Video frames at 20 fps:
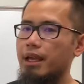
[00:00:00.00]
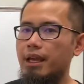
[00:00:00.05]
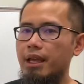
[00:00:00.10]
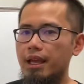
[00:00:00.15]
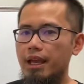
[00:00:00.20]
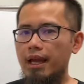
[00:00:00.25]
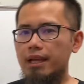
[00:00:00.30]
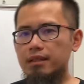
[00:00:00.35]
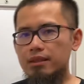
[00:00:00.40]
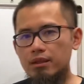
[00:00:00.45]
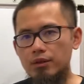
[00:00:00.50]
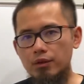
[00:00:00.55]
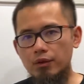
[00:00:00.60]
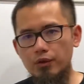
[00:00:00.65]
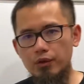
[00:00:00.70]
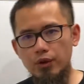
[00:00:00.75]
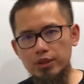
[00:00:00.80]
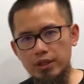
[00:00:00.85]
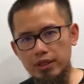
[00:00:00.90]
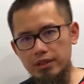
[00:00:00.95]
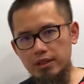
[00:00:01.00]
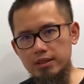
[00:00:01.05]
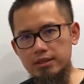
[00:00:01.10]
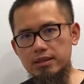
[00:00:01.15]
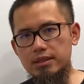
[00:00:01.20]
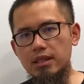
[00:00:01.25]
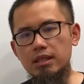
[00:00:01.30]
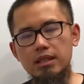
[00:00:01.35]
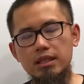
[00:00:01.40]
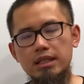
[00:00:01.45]
And for the
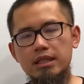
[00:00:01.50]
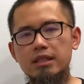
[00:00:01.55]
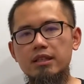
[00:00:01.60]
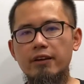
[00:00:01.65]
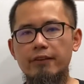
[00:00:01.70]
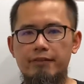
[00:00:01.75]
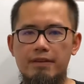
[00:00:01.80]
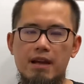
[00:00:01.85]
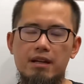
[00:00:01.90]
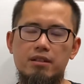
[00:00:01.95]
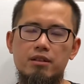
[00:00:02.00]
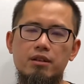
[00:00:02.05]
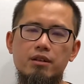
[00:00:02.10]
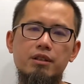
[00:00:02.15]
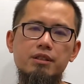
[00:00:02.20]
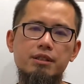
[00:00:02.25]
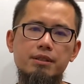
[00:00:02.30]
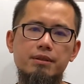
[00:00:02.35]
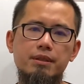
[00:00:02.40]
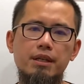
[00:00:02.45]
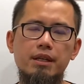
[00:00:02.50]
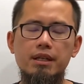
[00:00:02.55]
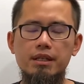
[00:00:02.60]
distinct linear factors,